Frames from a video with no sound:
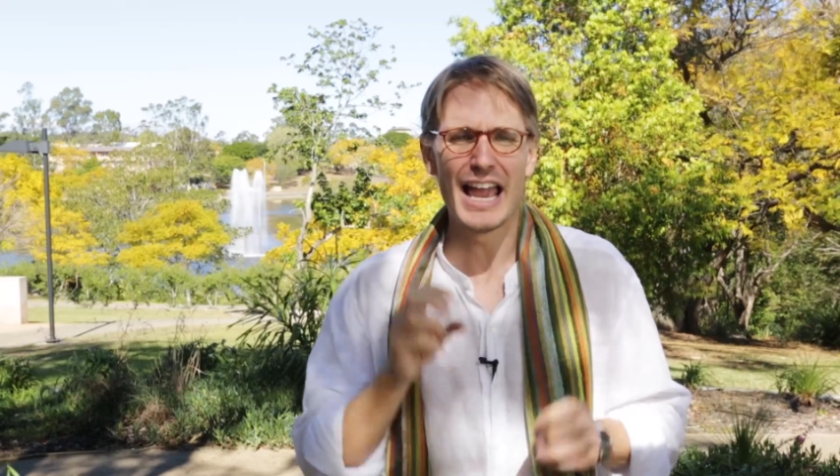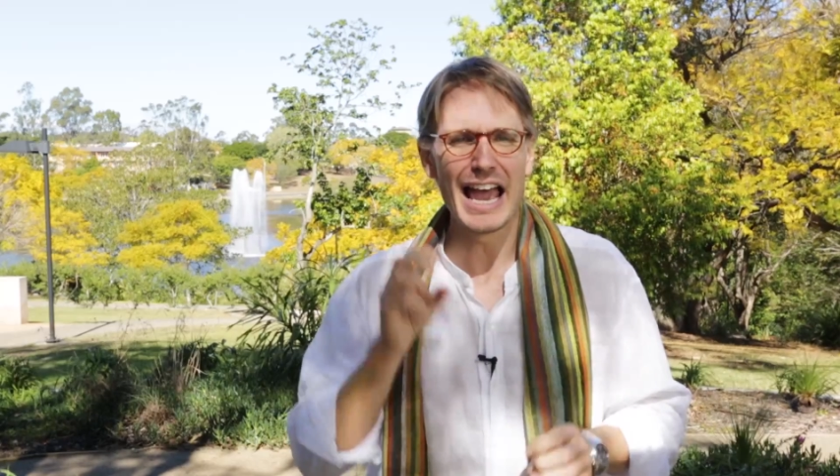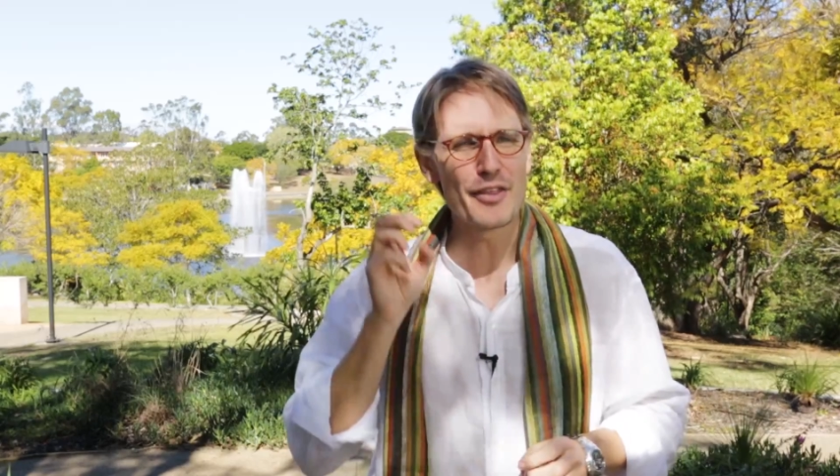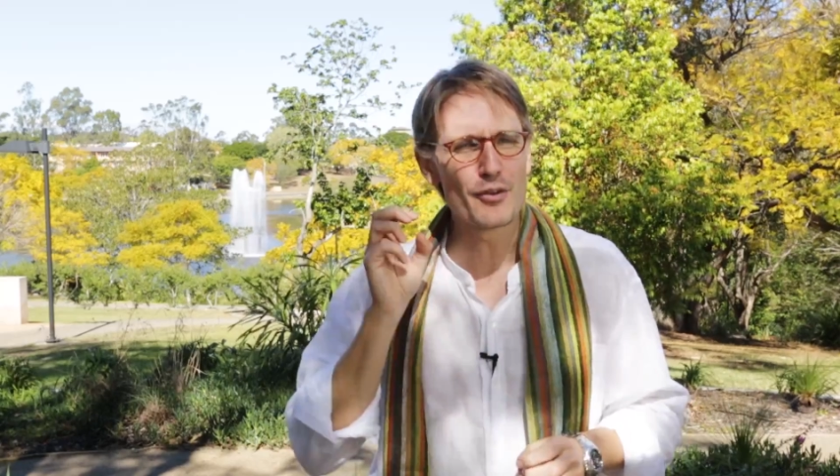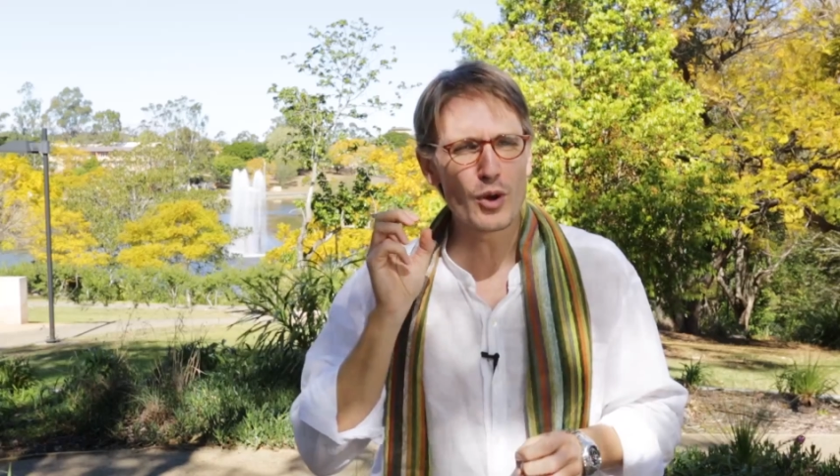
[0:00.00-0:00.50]

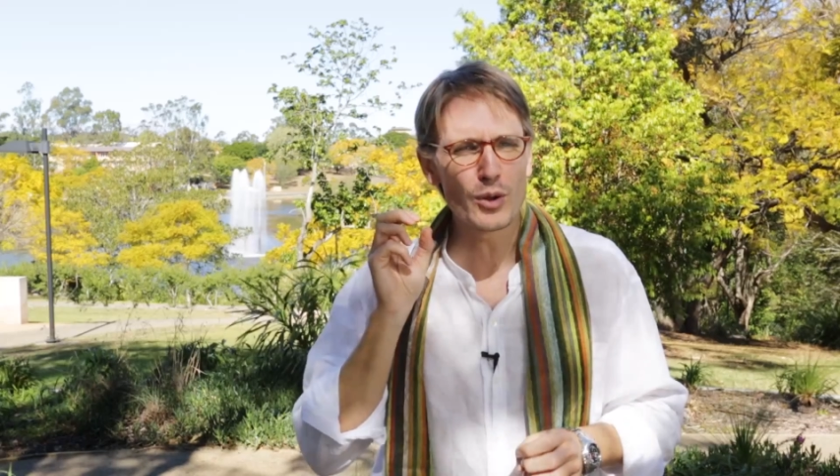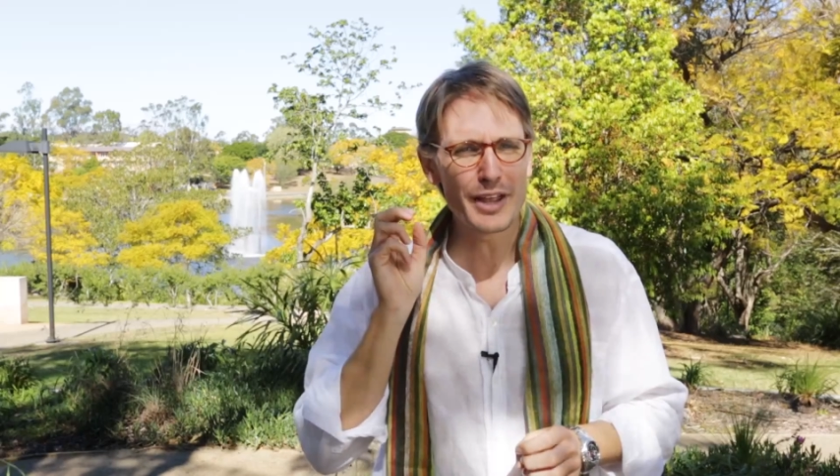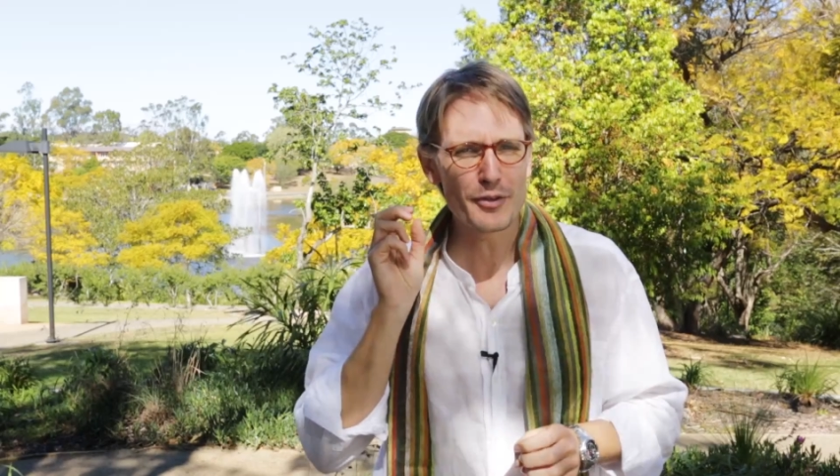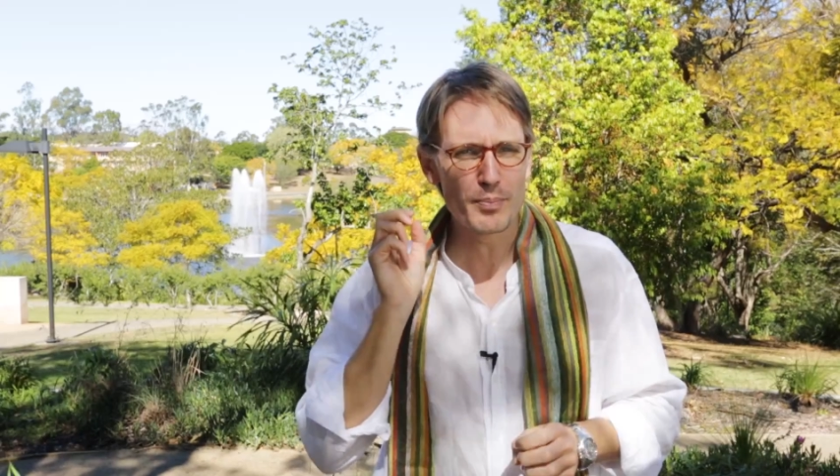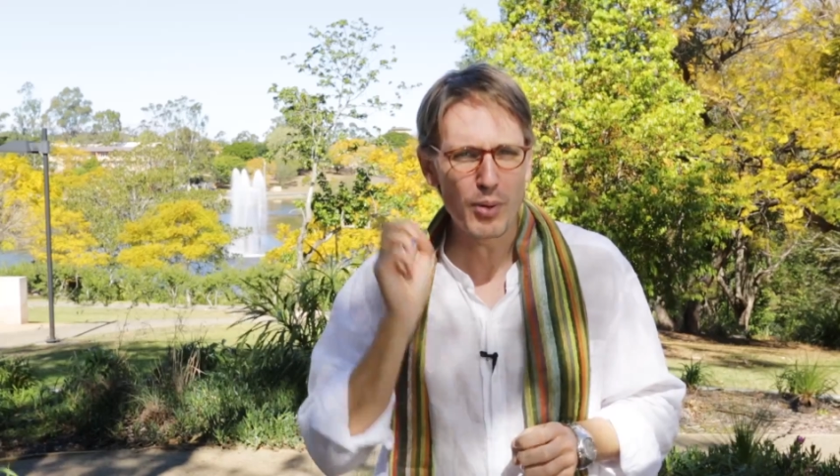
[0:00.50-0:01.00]
and the role
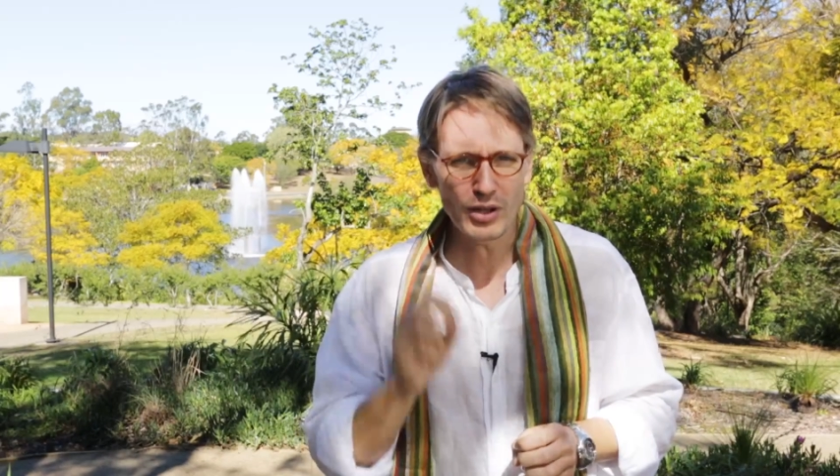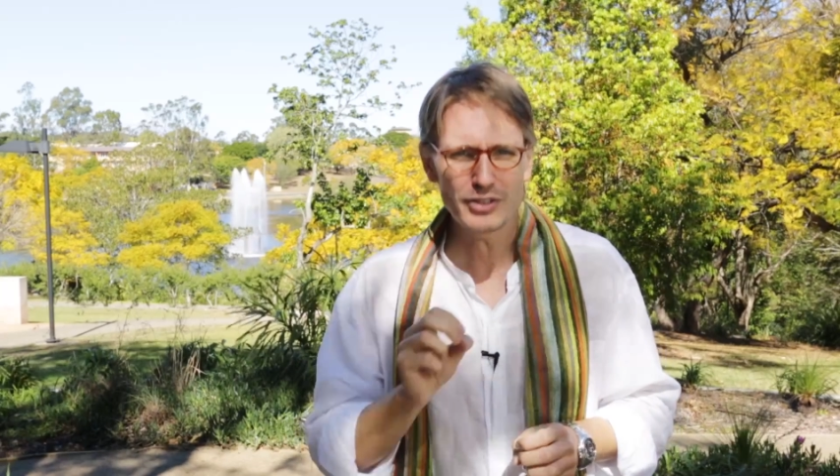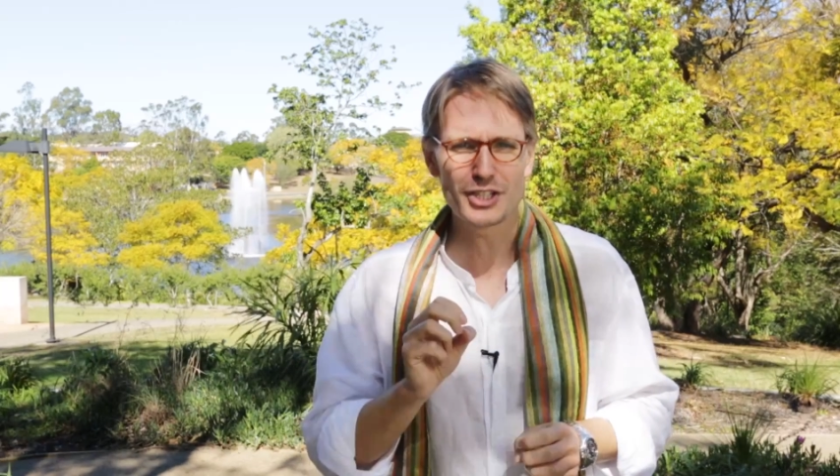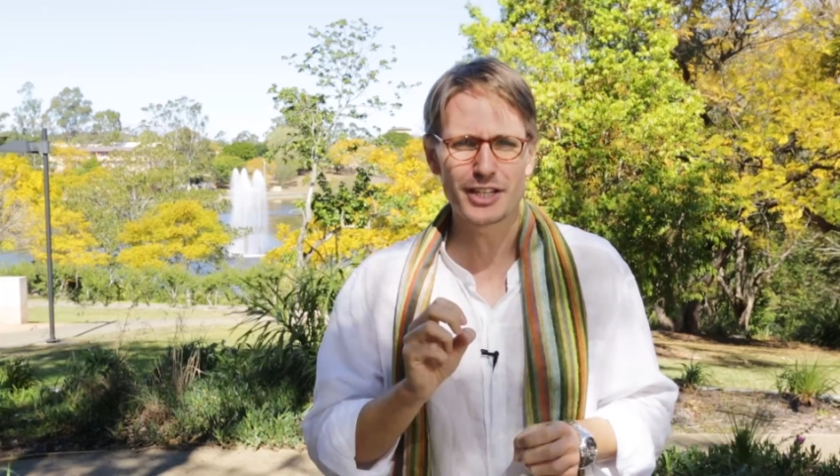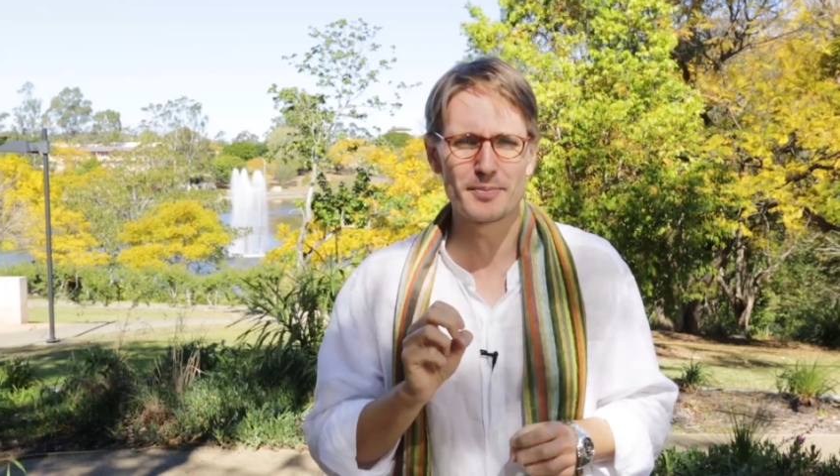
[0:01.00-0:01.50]

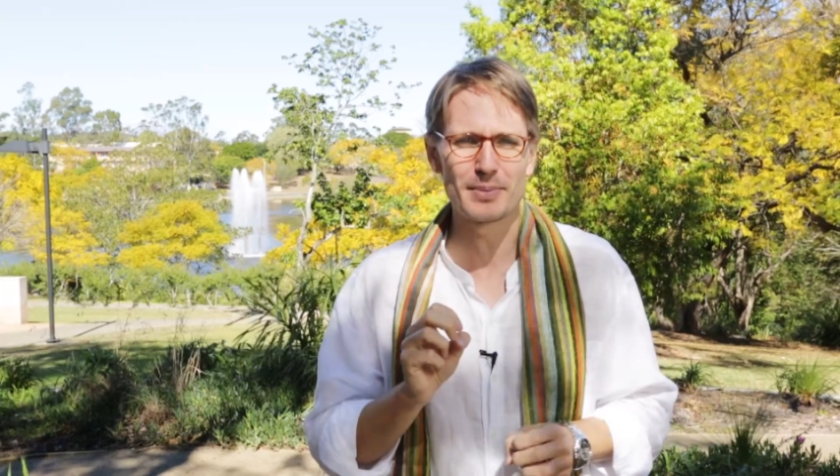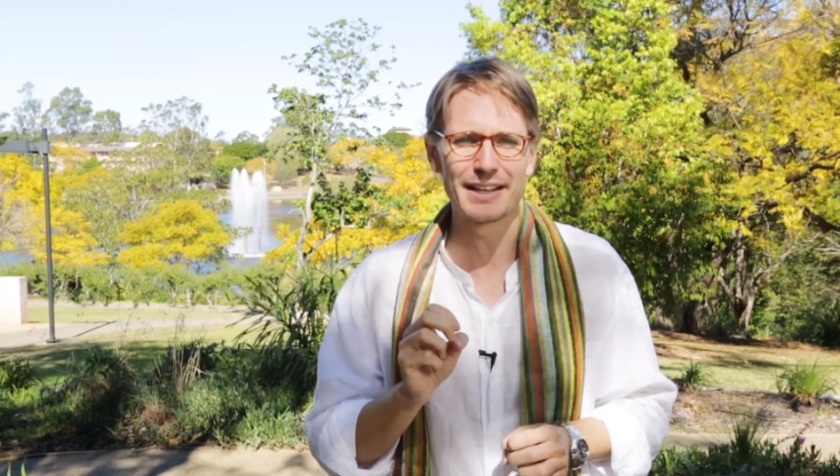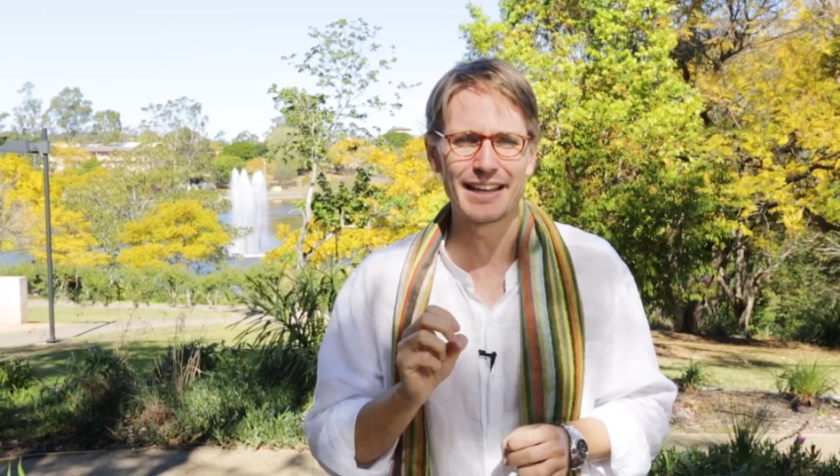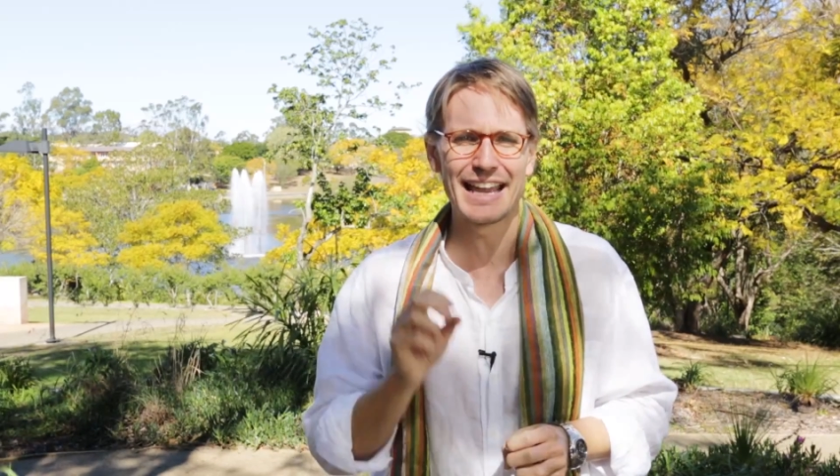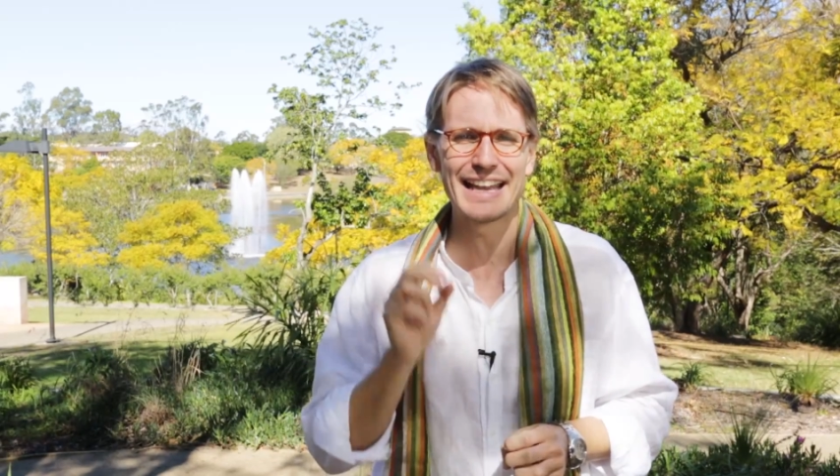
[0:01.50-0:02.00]
anthropology can play